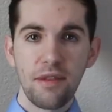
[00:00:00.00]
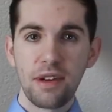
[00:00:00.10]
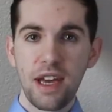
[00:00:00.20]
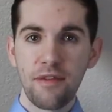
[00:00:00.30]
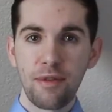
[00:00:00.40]
you
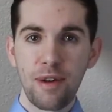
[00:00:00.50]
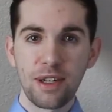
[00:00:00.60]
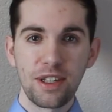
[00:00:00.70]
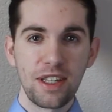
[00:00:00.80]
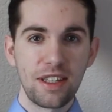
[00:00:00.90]
again for
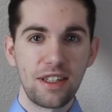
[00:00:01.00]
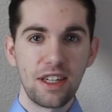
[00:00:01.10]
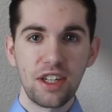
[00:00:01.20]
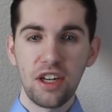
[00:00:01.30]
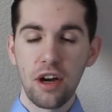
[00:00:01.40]
watching this
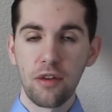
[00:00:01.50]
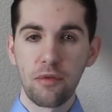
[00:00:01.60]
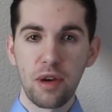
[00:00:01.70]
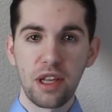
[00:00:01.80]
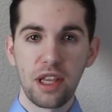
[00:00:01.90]
edition of
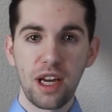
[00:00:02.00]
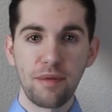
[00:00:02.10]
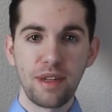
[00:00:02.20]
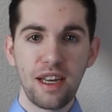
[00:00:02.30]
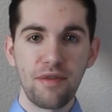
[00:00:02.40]
Weekly
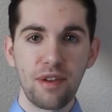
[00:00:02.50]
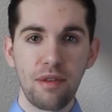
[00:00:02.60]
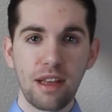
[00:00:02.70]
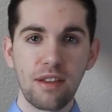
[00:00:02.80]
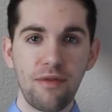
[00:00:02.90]
Update. If you
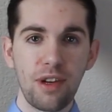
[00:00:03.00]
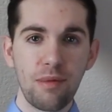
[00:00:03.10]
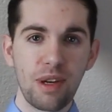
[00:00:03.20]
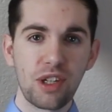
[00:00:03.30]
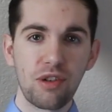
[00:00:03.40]
liked the video,
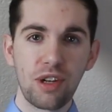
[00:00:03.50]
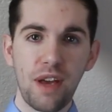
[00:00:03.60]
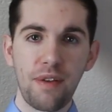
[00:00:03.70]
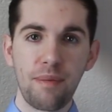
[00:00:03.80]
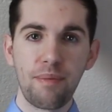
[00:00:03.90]
make sure to
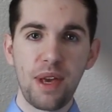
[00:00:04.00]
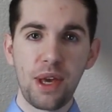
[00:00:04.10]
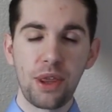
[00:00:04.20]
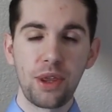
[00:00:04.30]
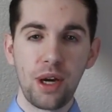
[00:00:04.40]
give it a
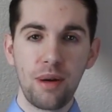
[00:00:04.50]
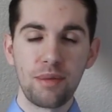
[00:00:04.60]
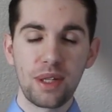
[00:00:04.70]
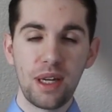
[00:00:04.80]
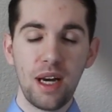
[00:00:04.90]
big
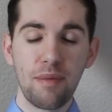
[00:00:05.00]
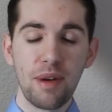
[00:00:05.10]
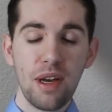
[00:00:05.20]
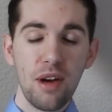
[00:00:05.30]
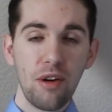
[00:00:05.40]
thumbs up.
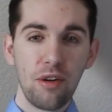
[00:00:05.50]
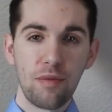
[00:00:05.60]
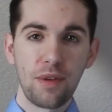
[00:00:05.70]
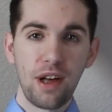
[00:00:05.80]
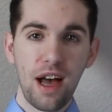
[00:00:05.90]

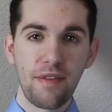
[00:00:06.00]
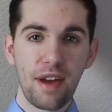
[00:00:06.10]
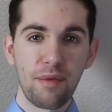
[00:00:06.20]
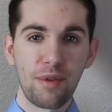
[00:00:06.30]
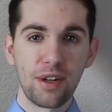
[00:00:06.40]
Hope you all have
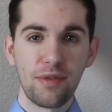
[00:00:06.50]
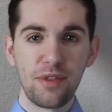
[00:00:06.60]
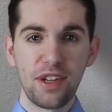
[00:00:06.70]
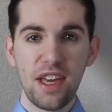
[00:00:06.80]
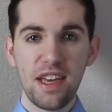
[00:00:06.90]
a
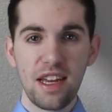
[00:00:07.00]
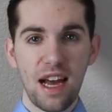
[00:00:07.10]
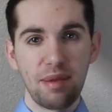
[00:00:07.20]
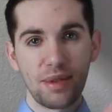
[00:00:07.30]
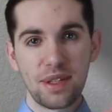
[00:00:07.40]
wonderful day, and
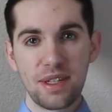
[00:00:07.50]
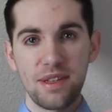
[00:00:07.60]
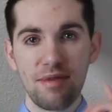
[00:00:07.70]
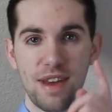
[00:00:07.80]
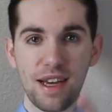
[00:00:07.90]
I will see
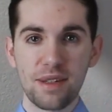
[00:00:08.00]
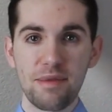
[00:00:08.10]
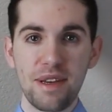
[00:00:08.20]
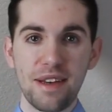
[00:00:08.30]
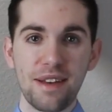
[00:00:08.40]
you next
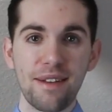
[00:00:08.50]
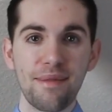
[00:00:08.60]
week.